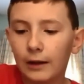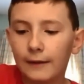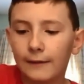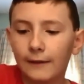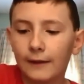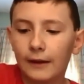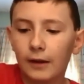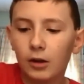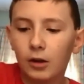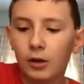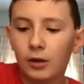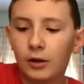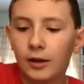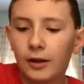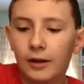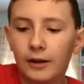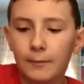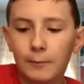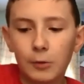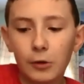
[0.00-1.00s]
And like,
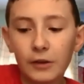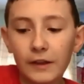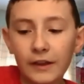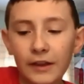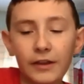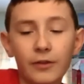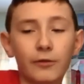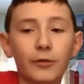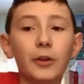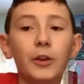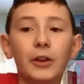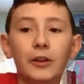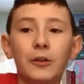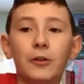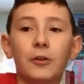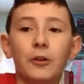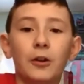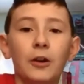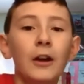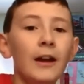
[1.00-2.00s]
okay. Well, this is really
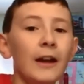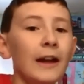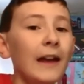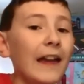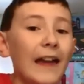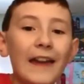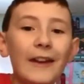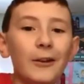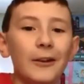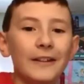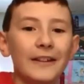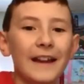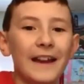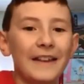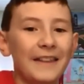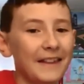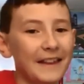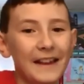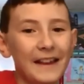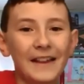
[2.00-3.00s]
cool. Anyways,
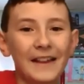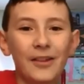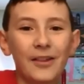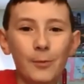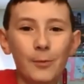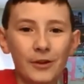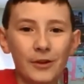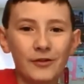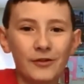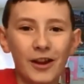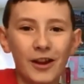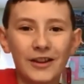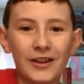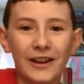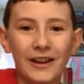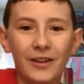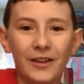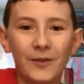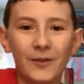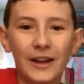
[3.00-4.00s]
guys, thank you guys so much for
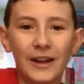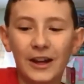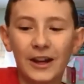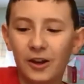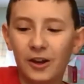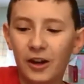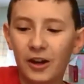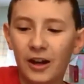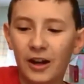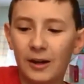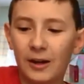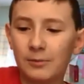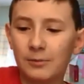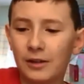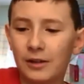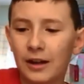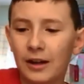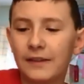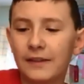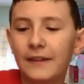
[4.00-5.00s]
watching this video.
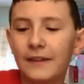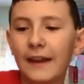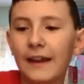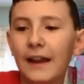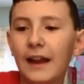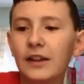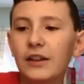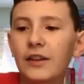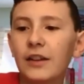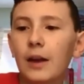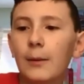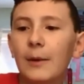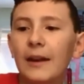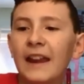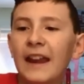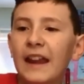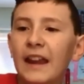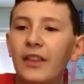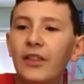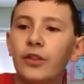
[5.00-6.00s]
Dang, I just got
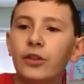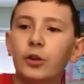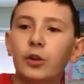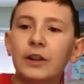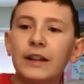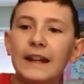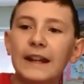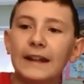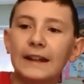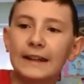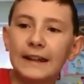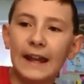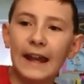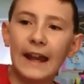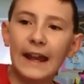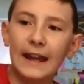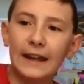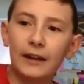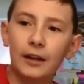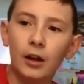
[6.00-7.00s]
hands dirty
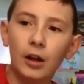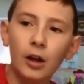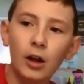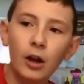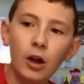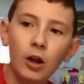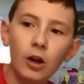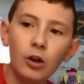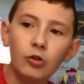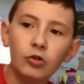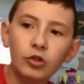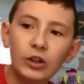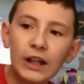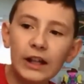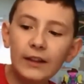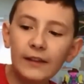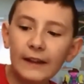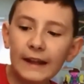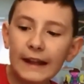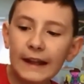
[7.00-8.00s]
again.
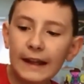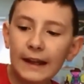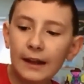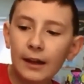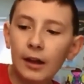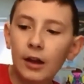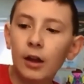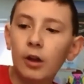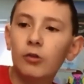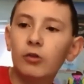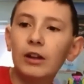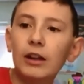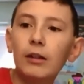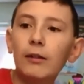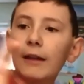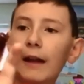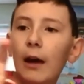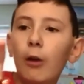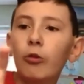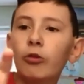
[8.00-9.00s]
Really?
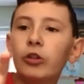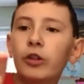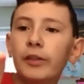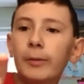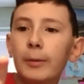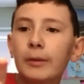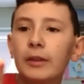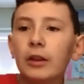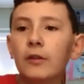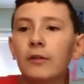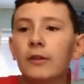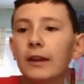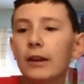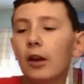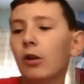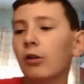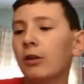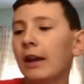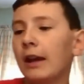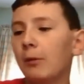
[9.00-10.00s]
Really? I was just about to
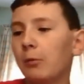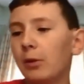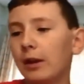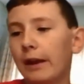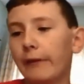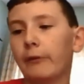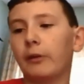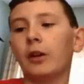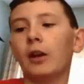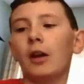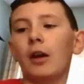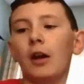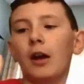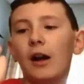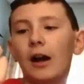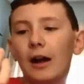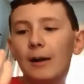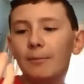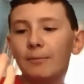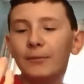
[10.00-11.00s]
click. Okay, whatever.
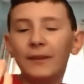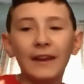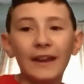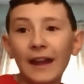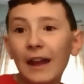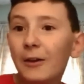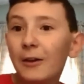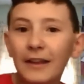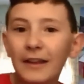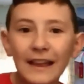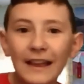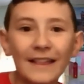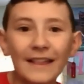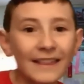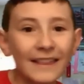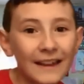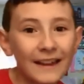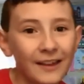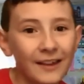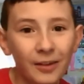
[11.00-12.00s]
Anyways,
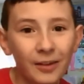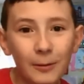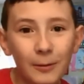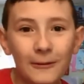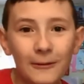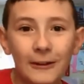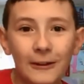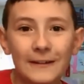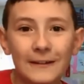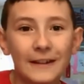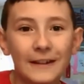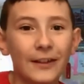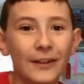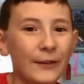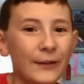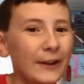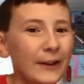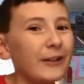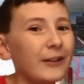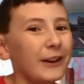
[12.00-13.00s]
guys, thank you guys so much for watching this
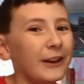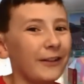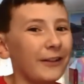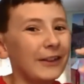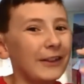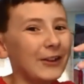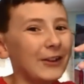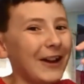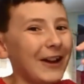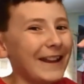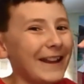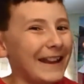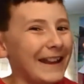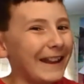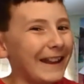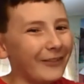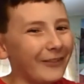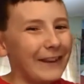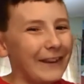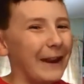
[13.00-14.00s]
video. And I'll see you on the
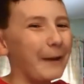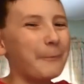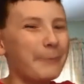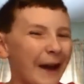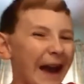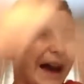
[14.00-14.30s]
next video.